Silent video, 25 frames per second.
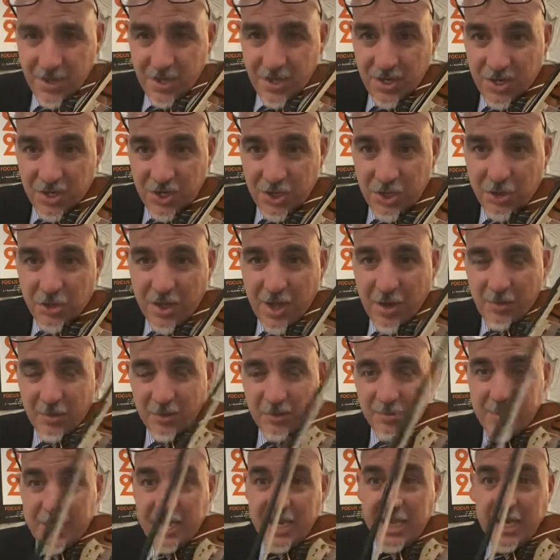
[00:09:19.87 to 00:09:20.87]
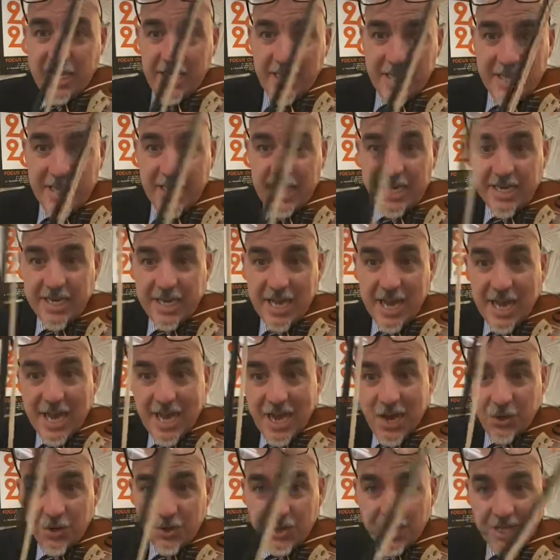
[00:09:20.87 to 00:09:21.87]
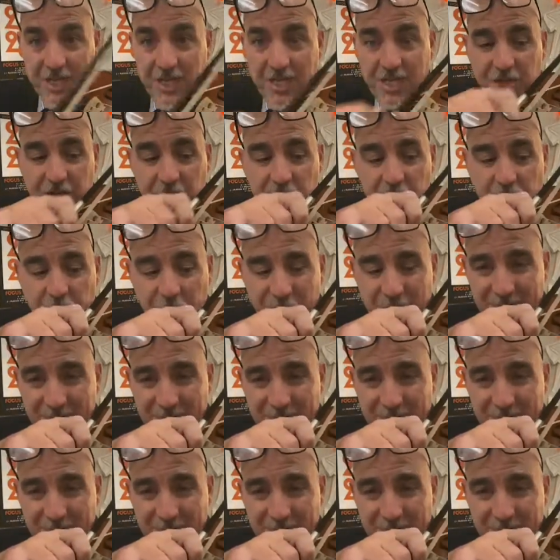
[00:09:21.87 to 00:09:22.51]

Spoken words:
Do that with me. In, out, in, go.